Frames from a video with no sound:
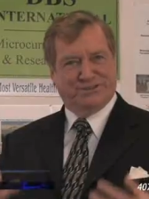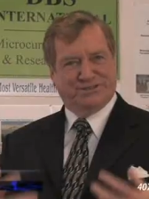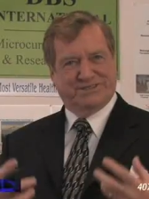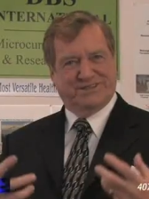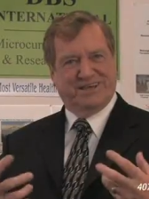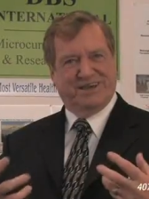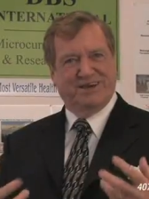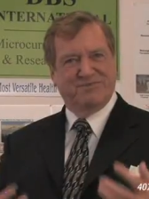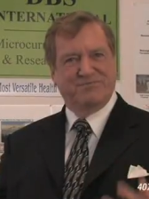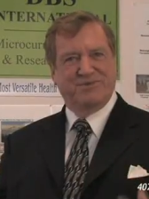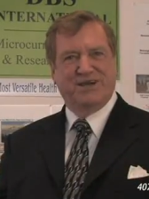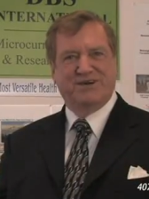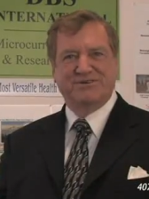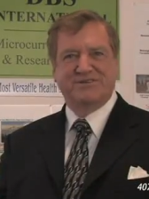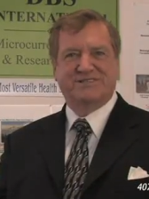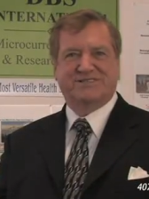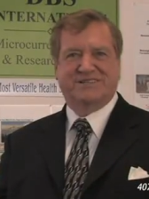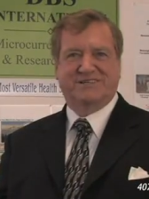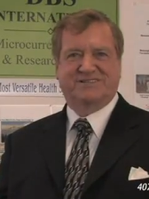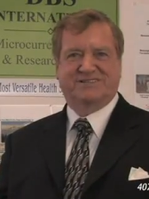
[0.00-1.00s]
the immune
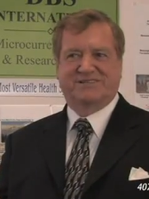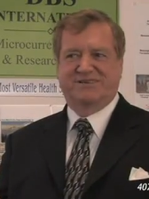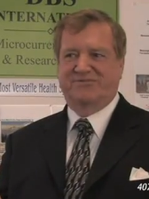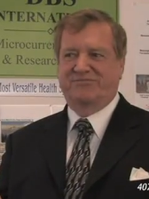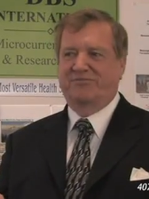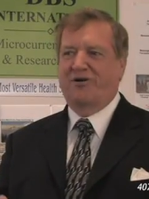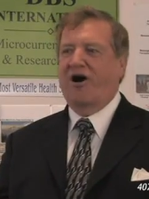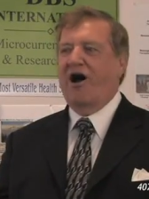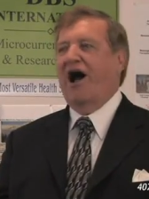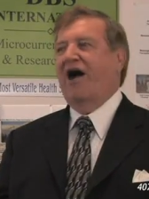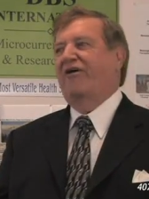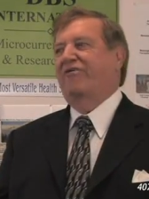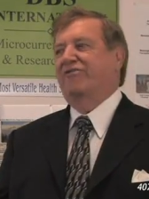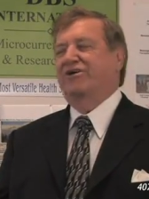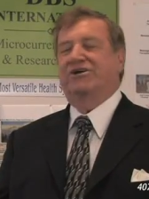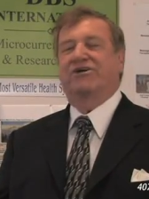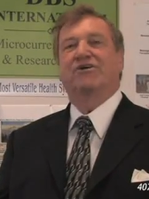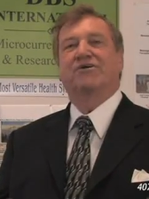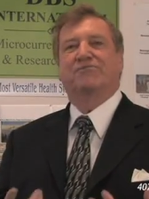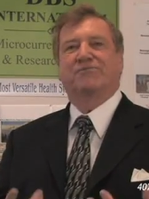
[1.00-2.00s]
system. Wow, when
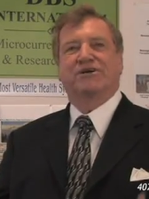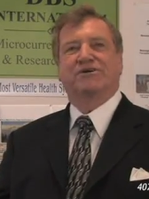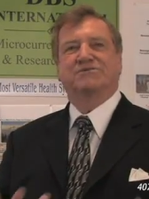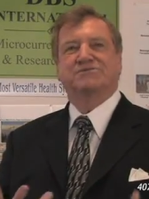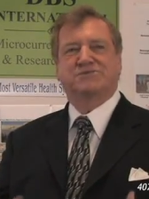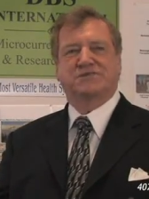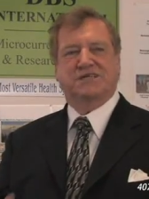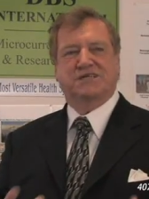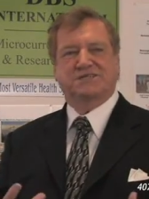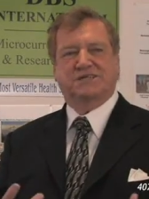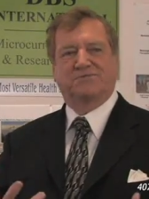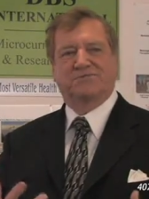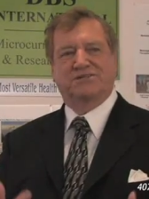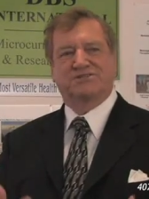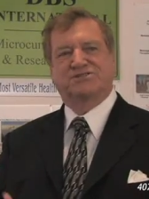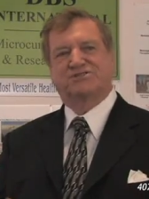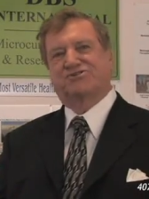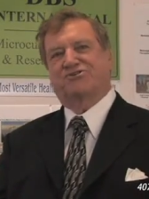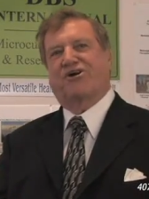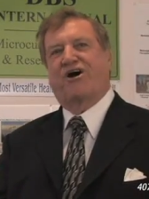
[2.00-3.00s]
your immune system is
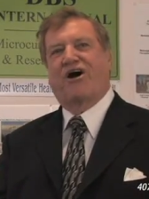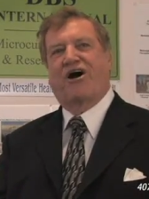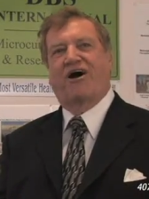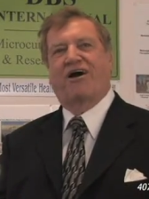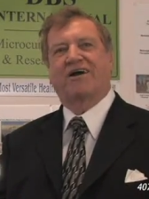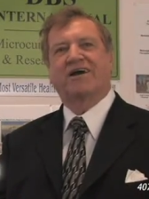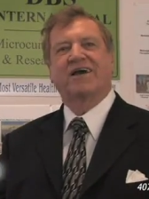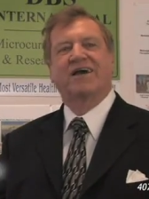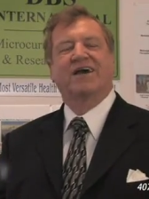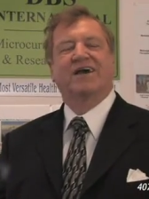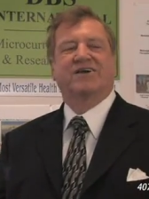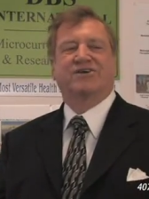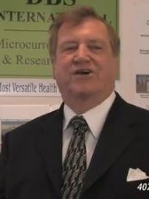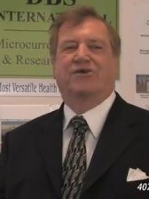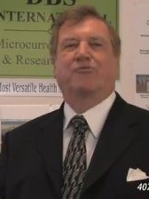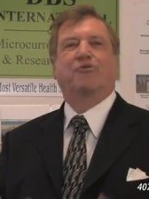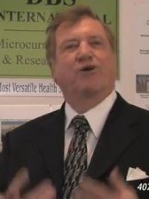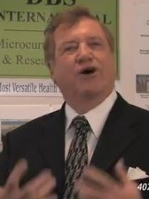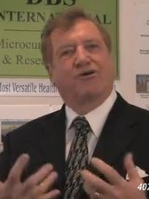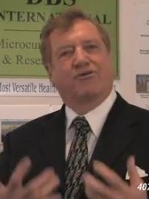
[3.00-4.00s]
strong, you
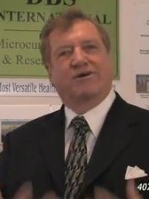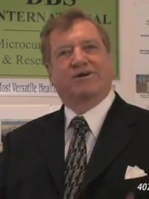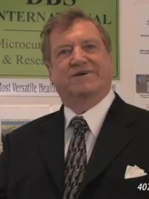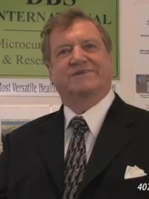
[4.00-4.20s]
won't get